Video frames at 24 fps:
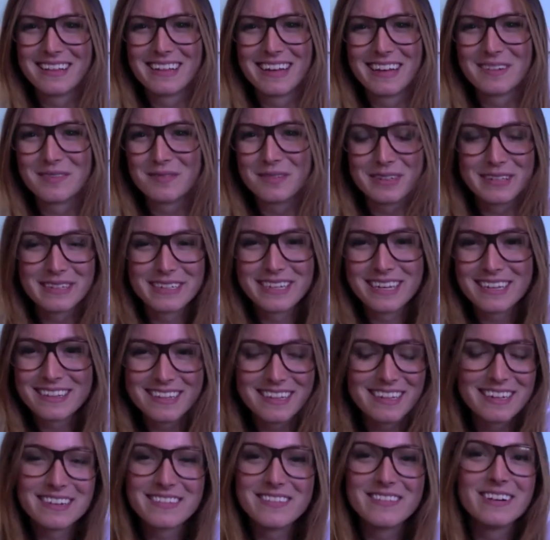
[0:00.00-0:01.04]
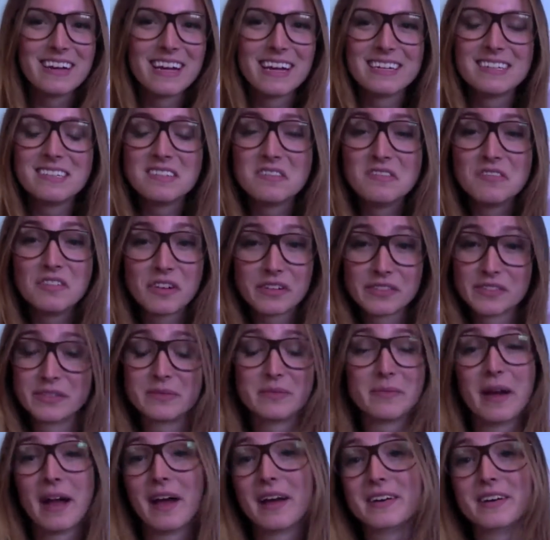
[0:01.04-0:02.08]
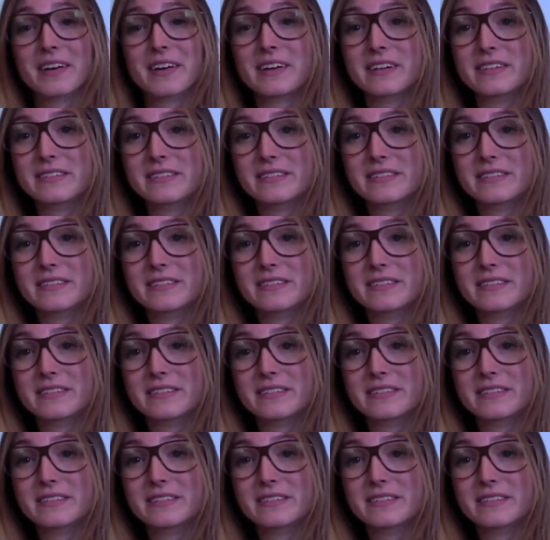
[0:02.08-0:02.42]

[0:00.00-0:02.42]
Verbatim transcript: really at the end of the day doesn't matter.